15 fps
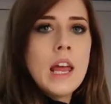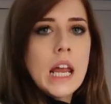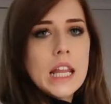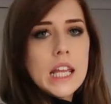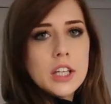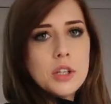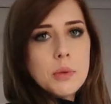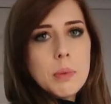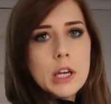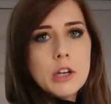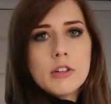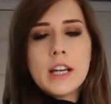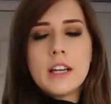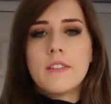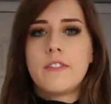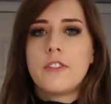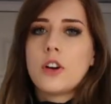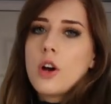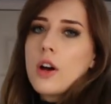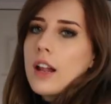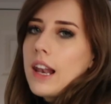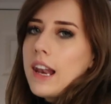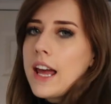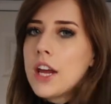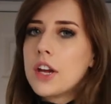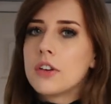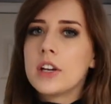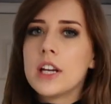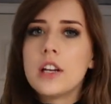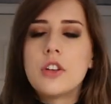This would be great for
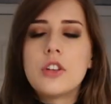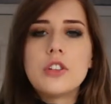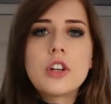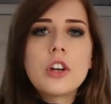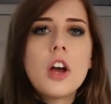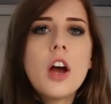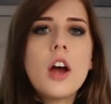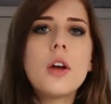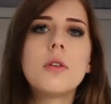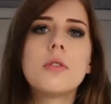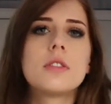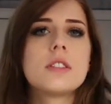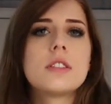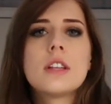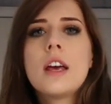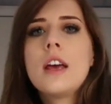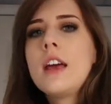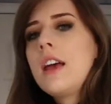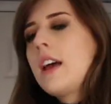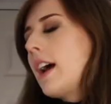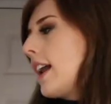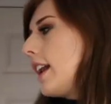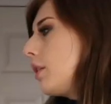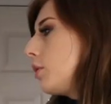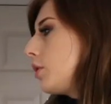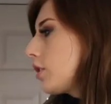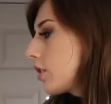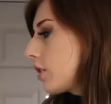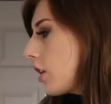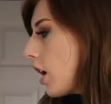layering under coats, and it will
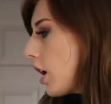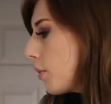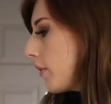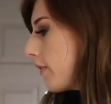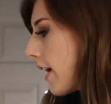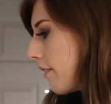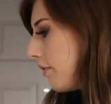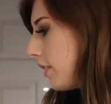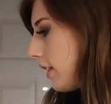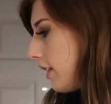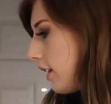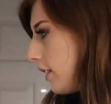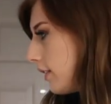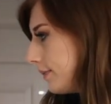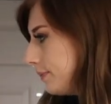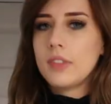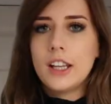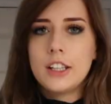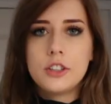just go with everything.